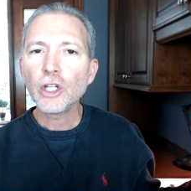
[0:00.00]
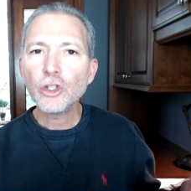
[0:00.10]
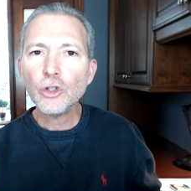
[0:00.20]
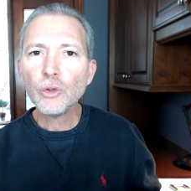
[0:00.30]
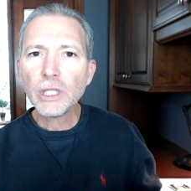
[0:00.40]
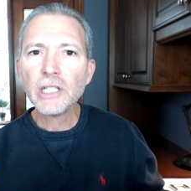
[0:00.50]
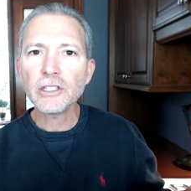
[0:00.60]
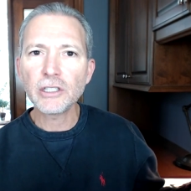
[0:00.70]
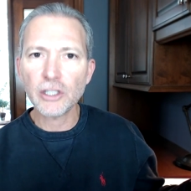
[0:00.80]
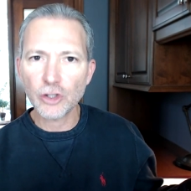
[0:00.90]
You
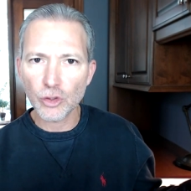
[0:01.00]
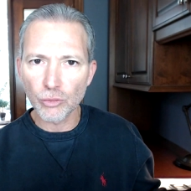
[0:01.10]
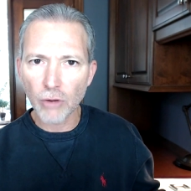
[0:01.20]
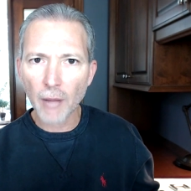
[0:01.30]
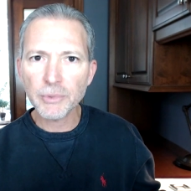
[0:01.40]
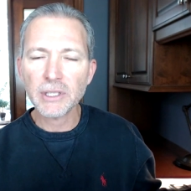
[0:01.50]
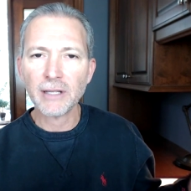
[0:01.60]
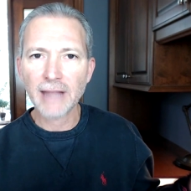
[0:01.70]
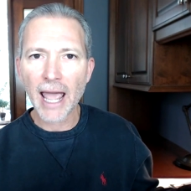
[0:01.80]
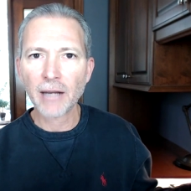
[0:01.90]
need to disrupt
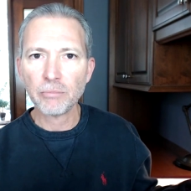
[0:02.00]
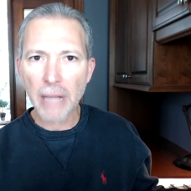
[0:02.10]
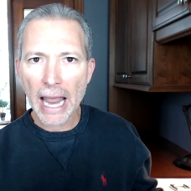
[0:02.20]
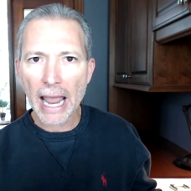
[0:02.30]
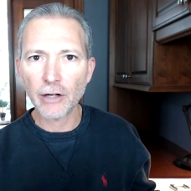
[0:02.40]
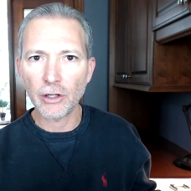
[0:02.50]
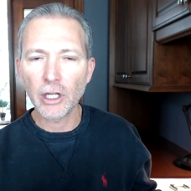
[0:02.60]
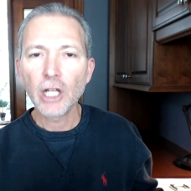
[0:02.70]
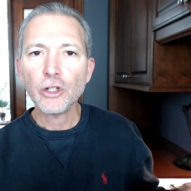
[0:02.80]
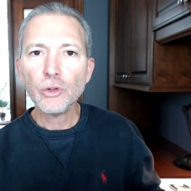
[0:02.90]
that pattern.
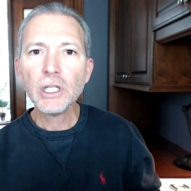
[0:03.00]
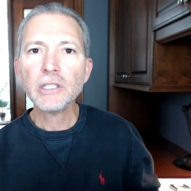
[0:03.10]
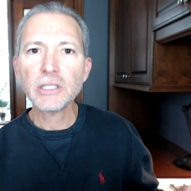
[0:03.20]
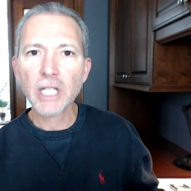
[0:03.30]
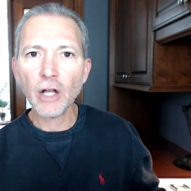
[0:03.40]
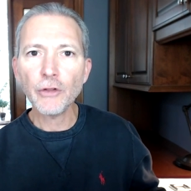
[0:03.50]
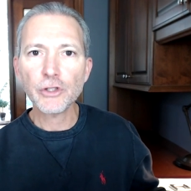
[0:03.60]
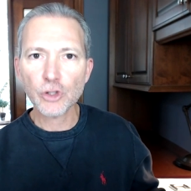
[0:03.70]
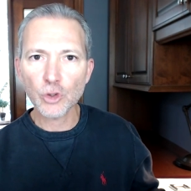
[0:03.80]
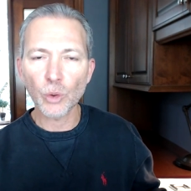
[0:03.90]
You need to tell the
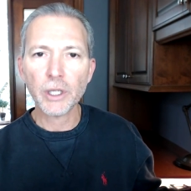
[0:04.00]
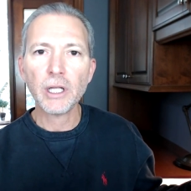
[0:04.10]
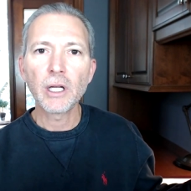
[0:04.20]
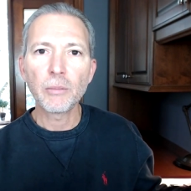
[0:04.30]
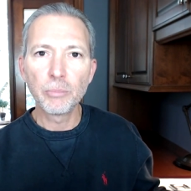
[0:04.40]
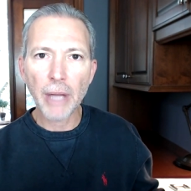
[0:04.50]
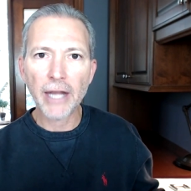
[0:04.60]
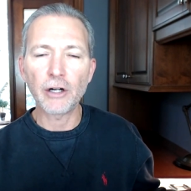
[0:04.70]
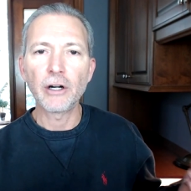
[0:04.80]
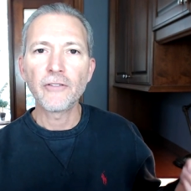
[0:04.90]
story
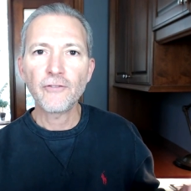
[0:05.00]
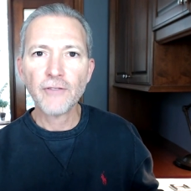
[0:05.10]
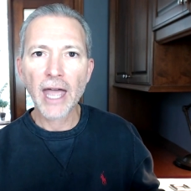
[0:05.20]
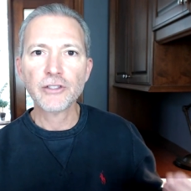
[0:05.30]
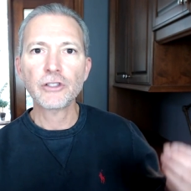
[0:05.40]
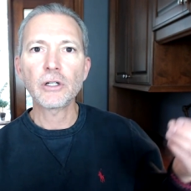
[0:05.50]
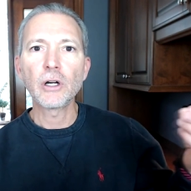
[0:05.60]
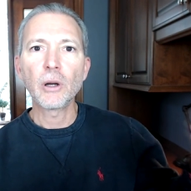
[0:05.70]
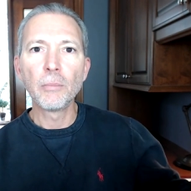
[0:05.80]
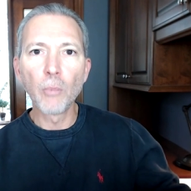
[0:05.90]
better,
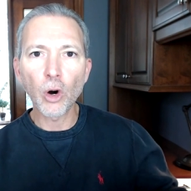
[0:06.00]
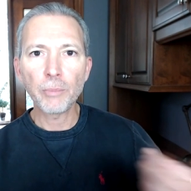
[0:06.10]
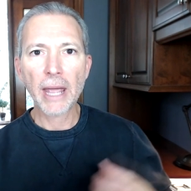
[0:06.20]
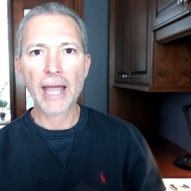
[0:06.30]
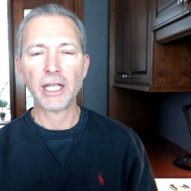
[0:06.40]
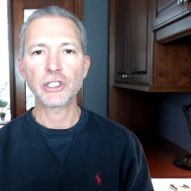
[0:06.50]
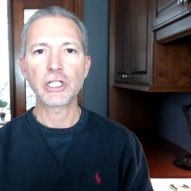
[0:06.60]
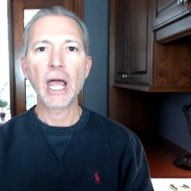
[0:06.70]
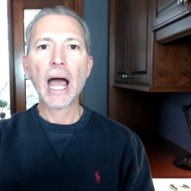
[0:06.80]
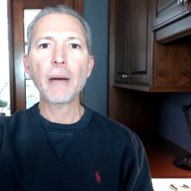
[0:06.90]
faster, more
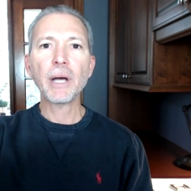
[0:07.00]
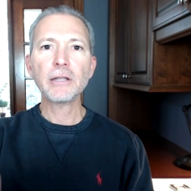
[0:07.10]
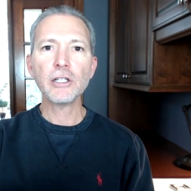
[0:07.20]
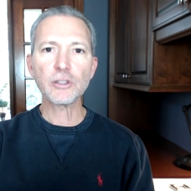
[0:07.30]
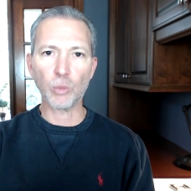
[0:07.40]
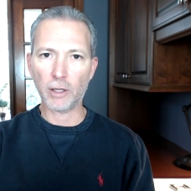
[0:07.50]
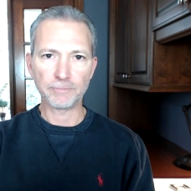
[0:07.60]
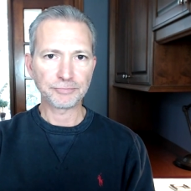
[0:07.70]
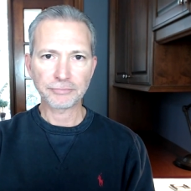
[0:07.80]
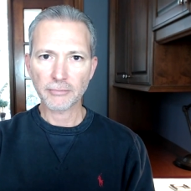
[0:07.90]
packaged. How about this
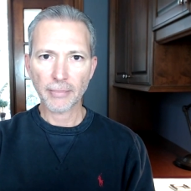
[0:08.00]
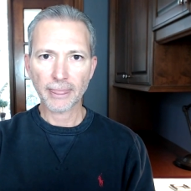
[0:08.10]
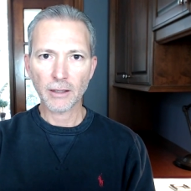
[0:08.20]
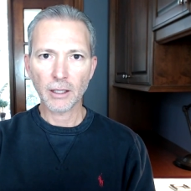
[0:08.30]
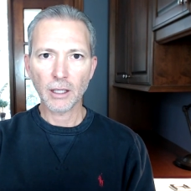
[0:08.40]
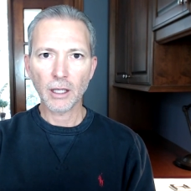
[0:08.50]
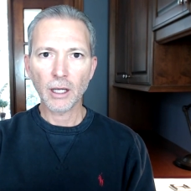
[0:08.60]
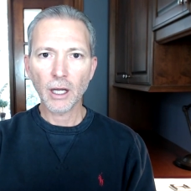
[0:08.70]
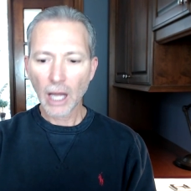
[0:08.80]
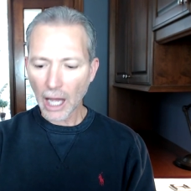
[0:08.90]
one?
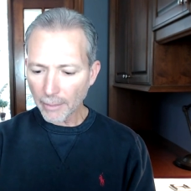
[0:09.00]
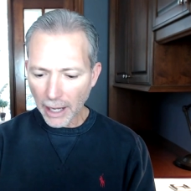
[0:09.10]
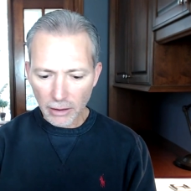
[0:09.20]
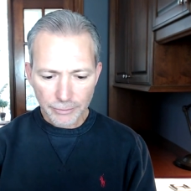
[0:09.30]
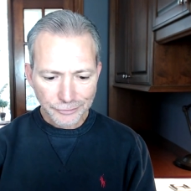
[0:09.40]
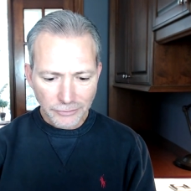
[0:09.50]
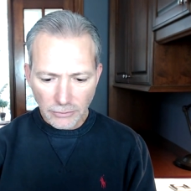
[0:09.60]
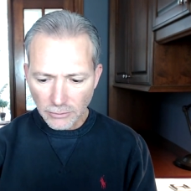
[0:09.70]
How about